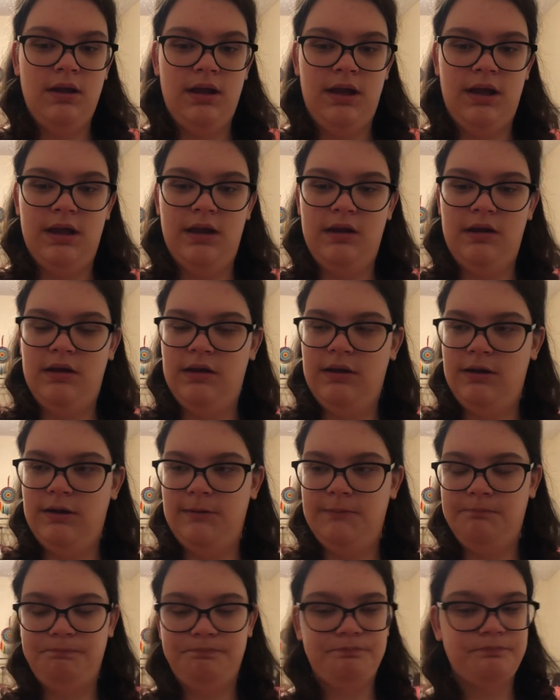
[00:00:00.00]

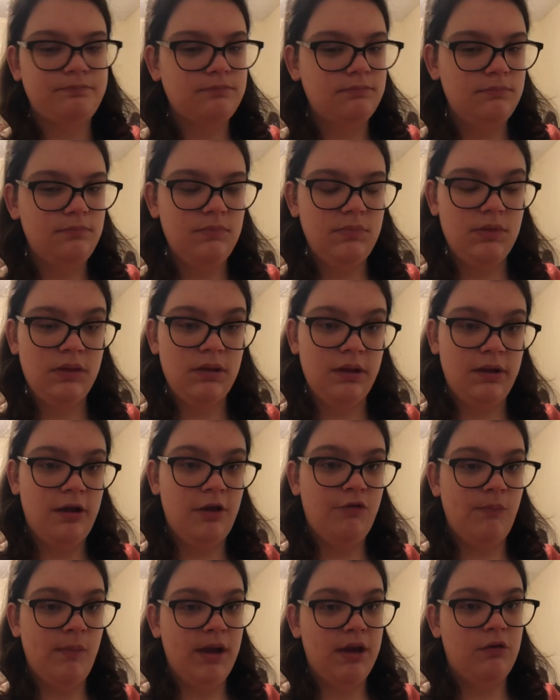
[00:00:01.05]
And
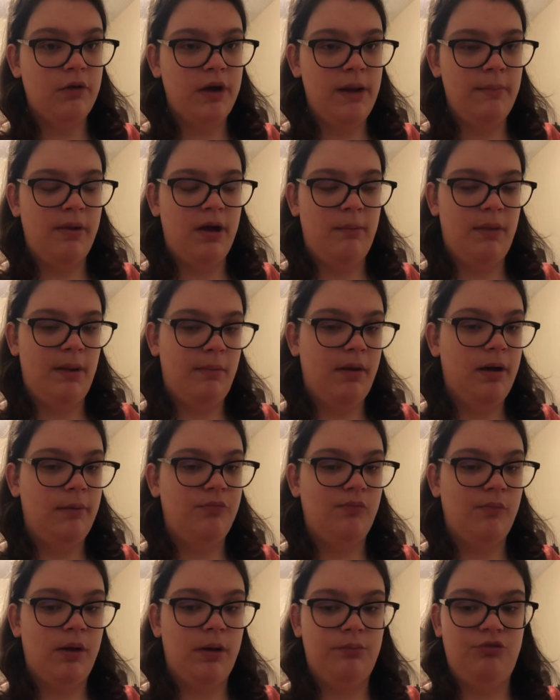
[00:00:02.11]
because my grandma, my
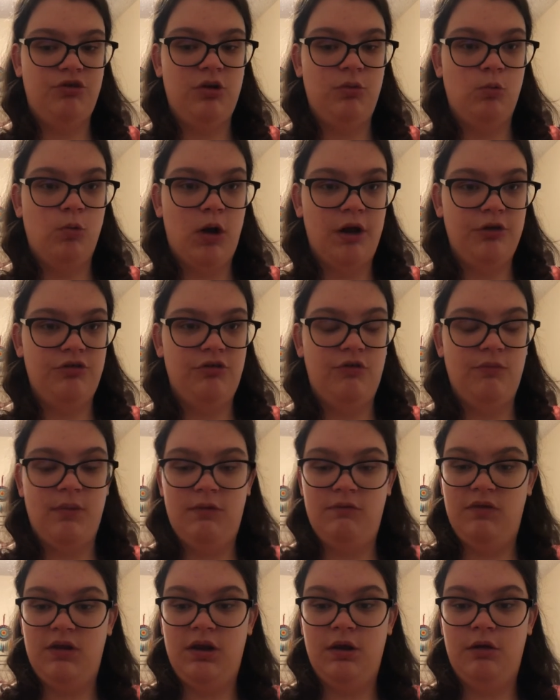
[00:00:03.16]
mom's mom, she watches my
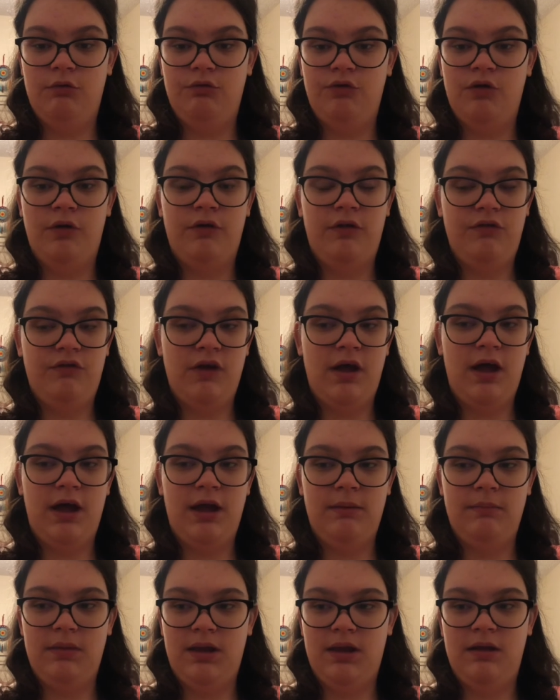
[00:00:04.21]
videos all the
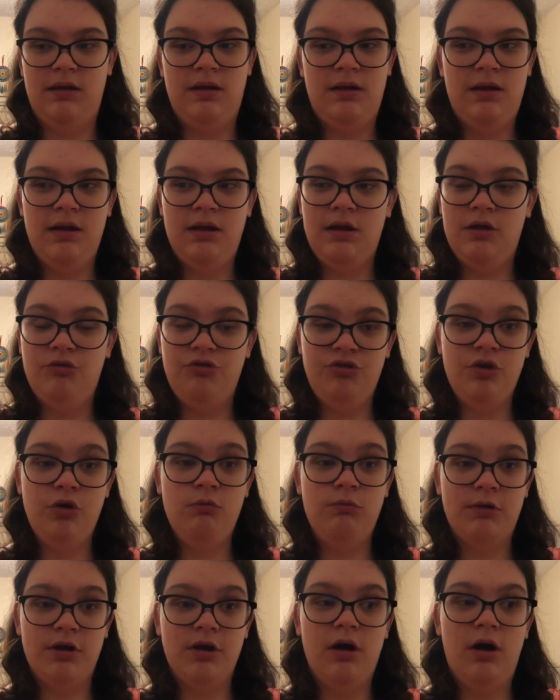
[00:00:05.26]
time, and
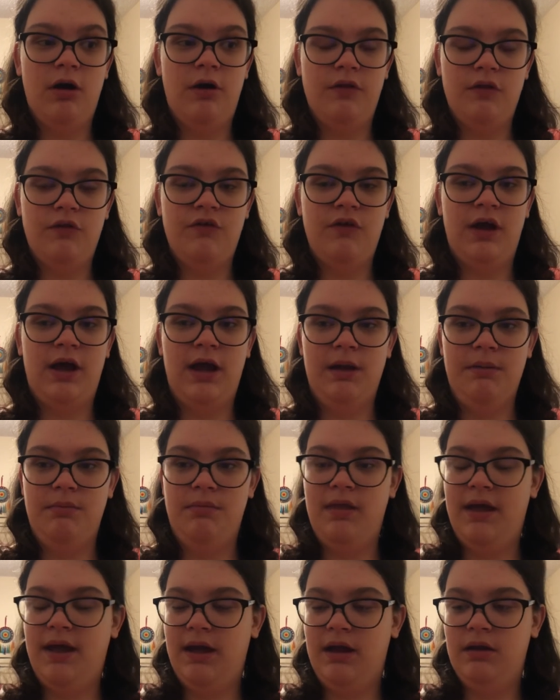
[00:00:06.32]
she'll recall the time
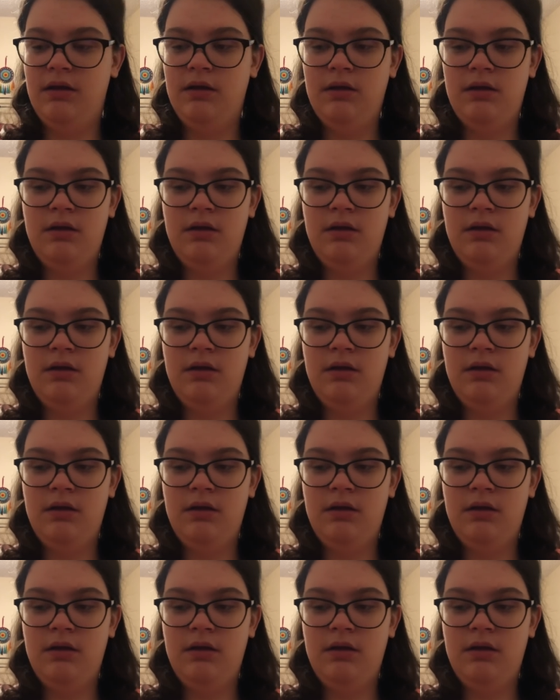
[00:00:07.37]
that